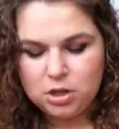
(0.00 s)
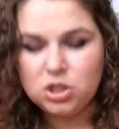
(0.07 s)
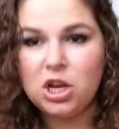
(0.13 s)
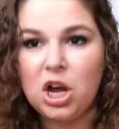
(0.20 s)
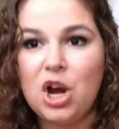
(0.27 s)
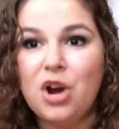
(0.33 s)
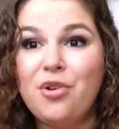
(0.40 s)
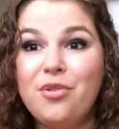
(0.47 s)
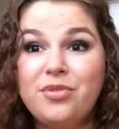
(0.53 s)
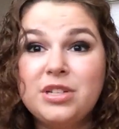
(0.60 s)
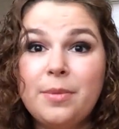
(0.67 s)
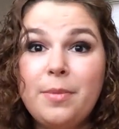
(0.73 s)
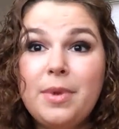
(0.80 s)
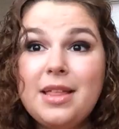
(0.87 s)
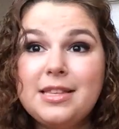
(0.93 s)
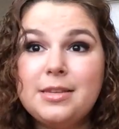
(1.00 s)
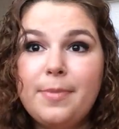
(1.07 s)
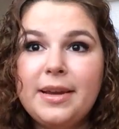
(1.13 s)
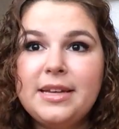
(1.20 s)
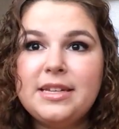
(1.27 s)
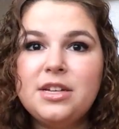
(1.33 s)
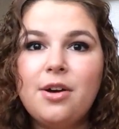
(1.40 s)
So to me, that's a
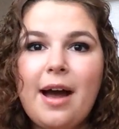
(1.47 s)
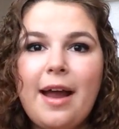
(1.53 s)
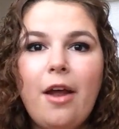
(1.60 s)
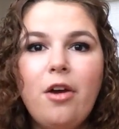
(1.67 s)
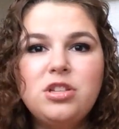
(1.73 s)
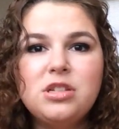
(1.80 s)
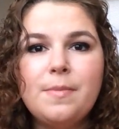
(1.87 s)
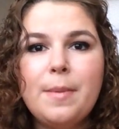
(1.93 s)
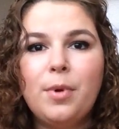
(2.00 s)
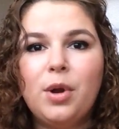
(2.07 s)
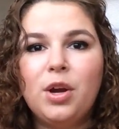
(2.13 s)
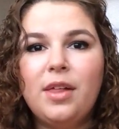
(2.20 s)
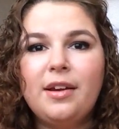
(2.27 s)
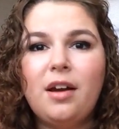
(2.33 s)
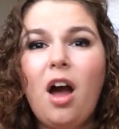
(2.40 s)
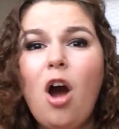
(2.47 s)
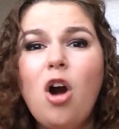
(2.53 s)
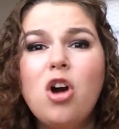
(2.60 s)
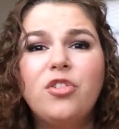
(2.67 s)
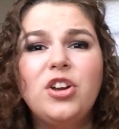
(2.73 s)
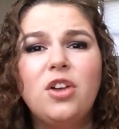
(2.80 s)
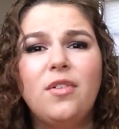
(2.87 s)
big deal. I know some people are like,
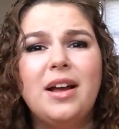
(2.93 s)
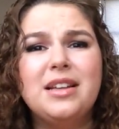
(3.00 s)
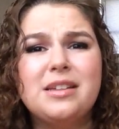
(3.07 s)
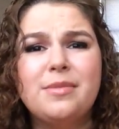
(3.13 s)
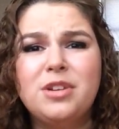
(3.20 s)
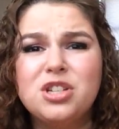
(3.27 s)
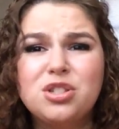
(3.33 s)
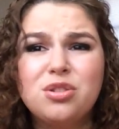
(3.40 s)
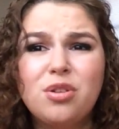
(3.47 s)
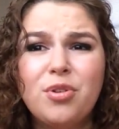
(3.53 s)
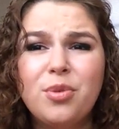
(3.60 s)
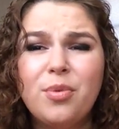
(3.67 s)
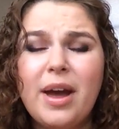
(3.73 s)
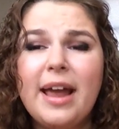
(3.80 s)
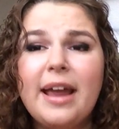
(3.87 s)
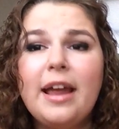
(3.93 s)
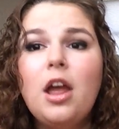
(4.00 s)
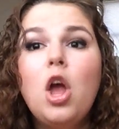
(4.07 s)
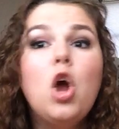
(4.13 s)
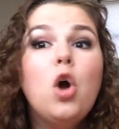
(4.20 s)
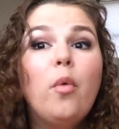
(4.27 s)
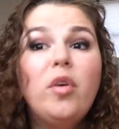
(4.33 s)
oh, if you don't like something, just throw it away.
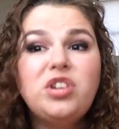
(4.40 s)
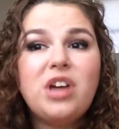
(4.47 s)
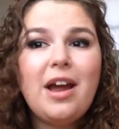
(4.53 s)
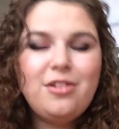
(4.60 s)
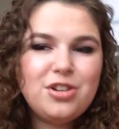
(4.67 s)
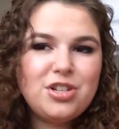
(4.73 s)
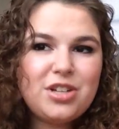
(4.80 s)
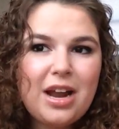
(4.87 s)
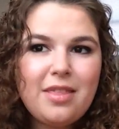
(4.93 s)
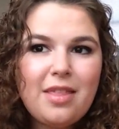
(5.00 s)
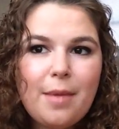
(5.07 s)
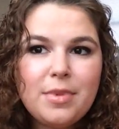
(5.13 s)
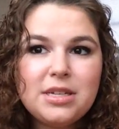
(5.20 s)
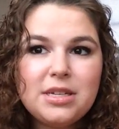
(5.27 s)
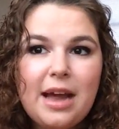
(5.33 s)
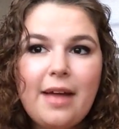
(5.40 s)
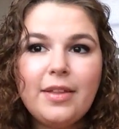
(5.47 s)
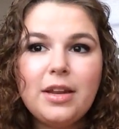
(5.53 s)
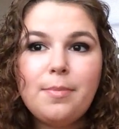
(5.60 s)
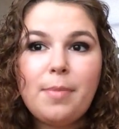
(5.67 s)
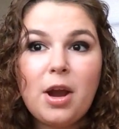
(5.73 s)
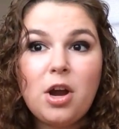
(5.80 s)
Which I understand that
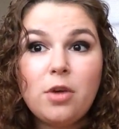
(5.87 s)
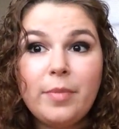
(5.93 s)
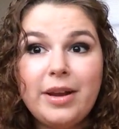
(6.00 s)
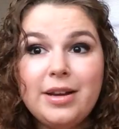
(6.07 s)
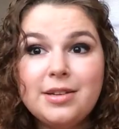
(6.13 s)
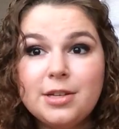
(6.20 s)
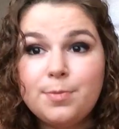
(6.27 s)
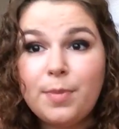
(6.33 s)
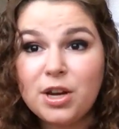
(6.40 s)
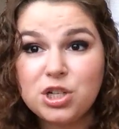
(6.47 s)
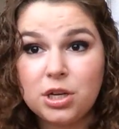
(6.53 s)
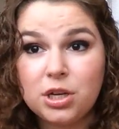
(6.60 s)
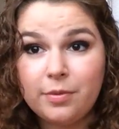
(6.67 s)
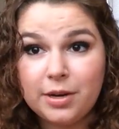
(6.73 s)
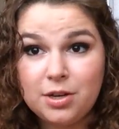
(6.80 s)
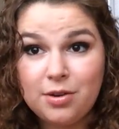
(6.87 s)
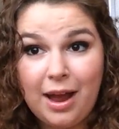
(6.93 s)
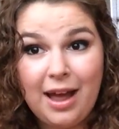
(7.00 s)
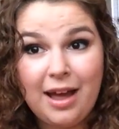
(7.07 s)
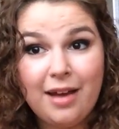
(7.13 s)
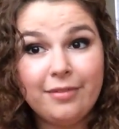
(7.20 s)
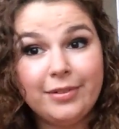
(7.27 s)
mentality by all means, especially when you
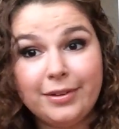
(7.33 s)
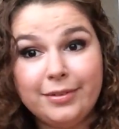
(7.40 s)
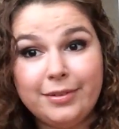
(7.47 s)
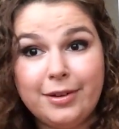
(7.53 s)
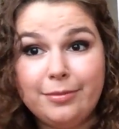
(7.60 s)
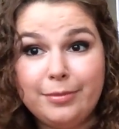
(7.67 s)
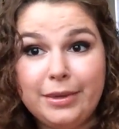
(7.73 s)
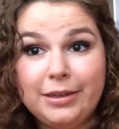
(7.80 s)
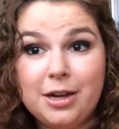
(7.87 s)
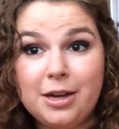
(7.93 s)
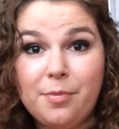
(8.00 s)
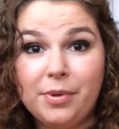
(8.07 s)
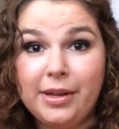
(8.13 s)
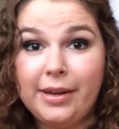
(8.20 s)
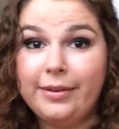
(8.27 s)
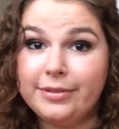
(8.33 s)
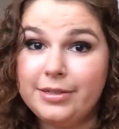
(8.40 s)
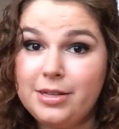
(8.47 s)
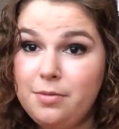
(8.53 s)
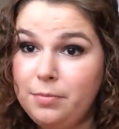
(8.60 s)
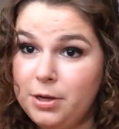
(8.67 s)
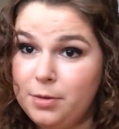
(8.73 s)
have a lot of makeup like
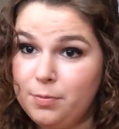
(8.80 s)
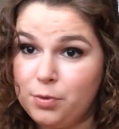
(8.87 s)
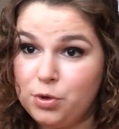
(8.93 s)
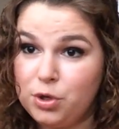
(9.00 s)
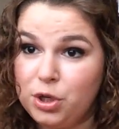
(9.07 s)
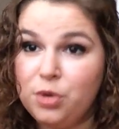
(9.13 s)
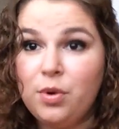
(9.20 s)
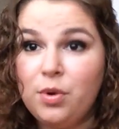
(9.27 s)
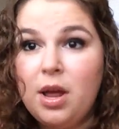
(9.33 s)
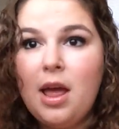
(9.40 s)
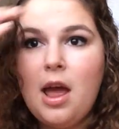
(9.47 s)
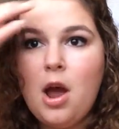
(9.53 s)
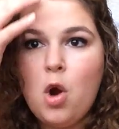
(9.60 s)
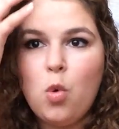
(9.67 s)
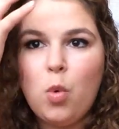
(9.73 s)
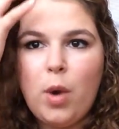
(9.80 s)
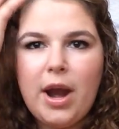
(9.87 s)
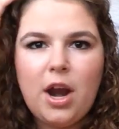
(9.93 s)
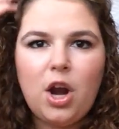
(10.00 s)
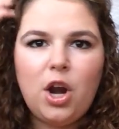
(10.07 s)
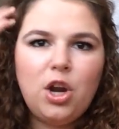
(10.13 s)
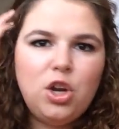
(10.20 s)
some people do,
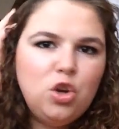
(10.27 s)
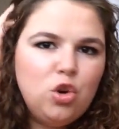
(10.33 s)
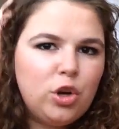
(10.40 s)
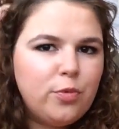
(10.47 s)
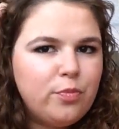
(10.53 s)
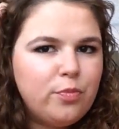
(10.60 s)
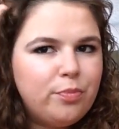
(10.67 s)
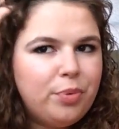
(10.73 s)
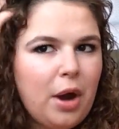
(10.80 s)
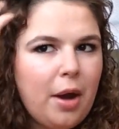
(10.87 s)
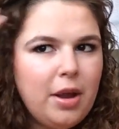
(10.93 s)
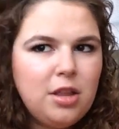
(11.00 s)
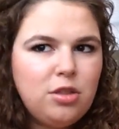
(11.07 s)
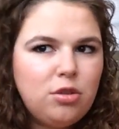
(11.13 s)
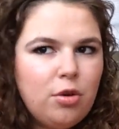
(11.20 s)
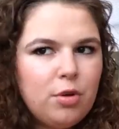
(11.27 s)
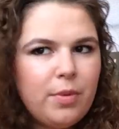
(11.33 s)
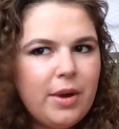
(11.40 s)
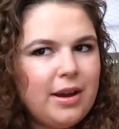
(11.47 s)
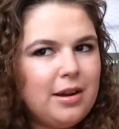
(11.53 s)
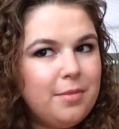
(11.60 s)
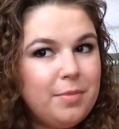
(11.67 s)
where you could probably throw it
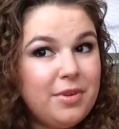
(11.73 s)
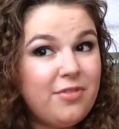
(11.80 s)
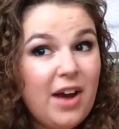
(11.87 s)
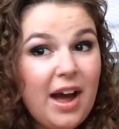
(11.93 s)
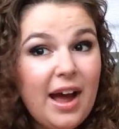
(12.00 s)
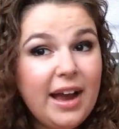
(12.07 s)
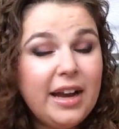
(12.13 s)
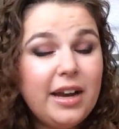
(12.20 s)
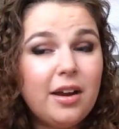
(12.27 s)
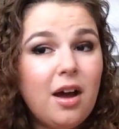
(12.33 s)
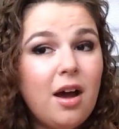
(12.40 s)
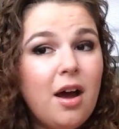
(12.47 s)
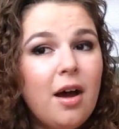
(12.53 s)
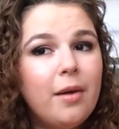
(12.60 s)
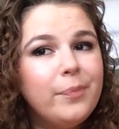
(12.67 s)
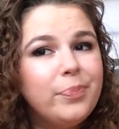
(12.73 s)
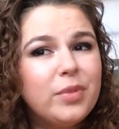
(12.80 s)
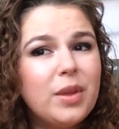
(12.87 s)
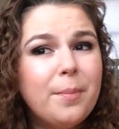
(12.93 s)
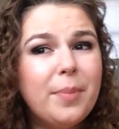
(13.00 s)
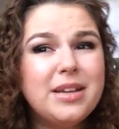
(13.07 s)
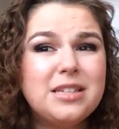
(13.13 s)
away and it'd be fine.
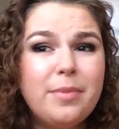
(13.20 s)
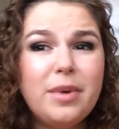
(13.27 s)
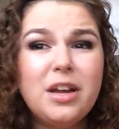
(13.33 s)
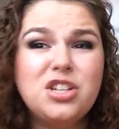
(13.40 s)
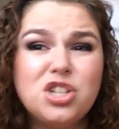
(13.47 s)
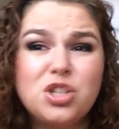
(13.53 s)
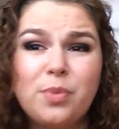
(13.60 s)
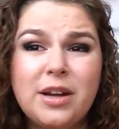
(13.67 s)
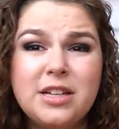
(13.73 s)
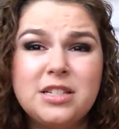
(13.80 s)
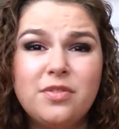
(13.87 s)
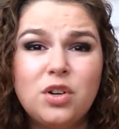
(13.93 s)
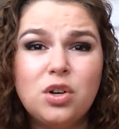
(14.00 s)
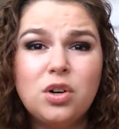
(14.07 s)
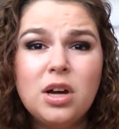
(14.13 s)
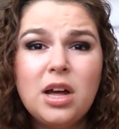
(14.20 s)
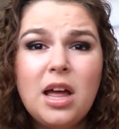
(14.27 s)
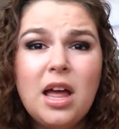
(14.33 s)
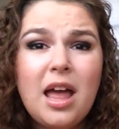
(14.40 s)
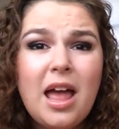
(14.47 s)
But to me, it's just wasteful.